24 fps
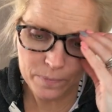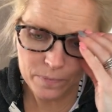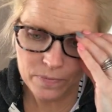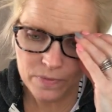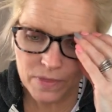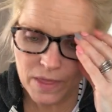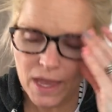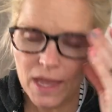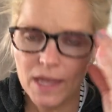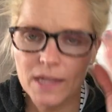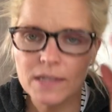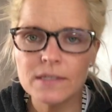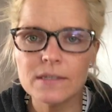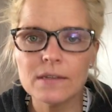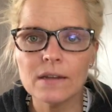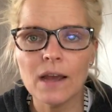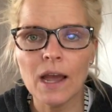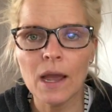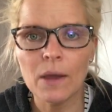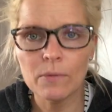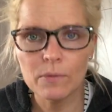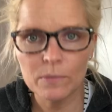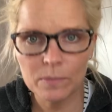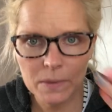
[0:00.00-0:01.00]
that
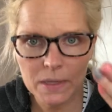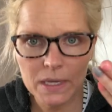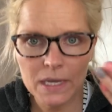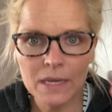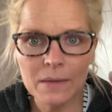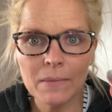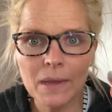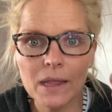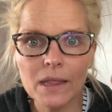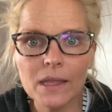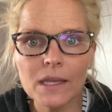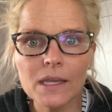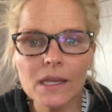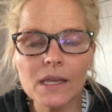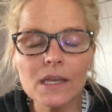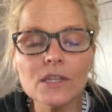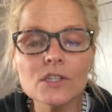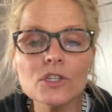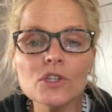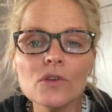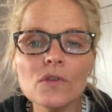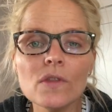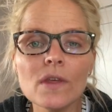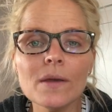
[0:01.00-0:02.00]
I would be emailing it
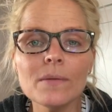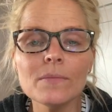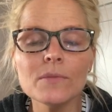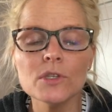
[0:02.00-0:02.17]
to them.